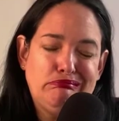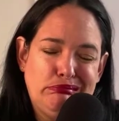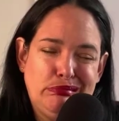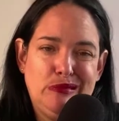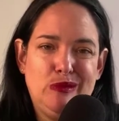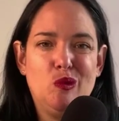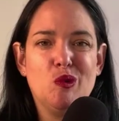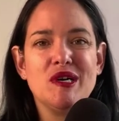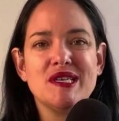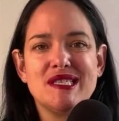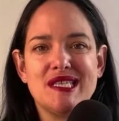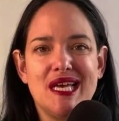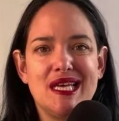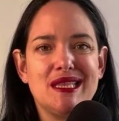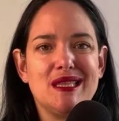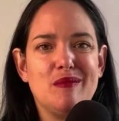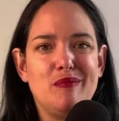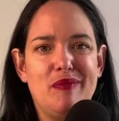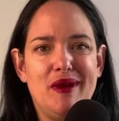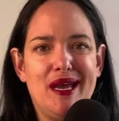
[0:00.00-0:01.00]
Was that
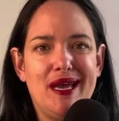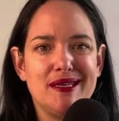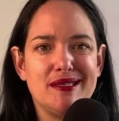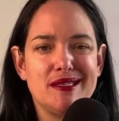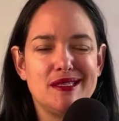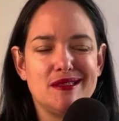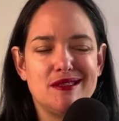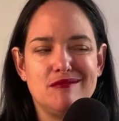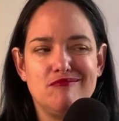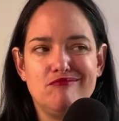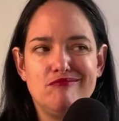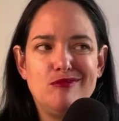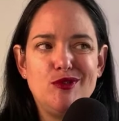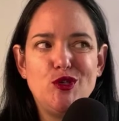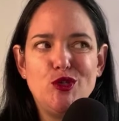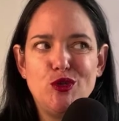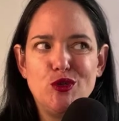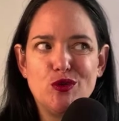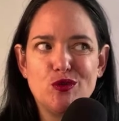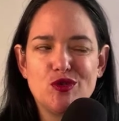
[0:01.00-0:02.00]
the best
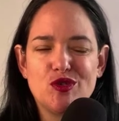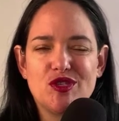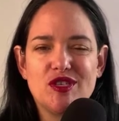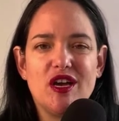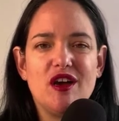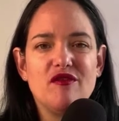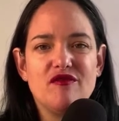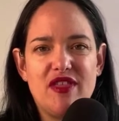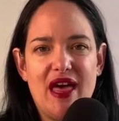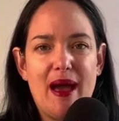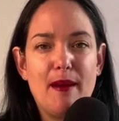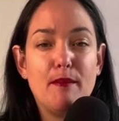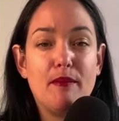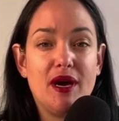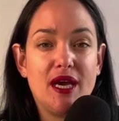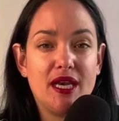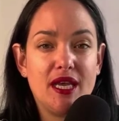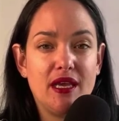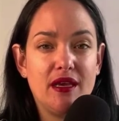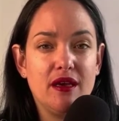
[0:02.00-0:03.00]
use of that
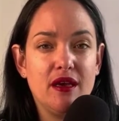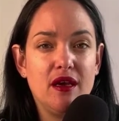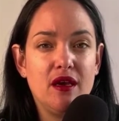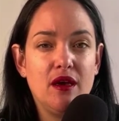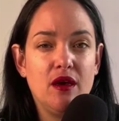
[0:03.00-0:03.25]
money?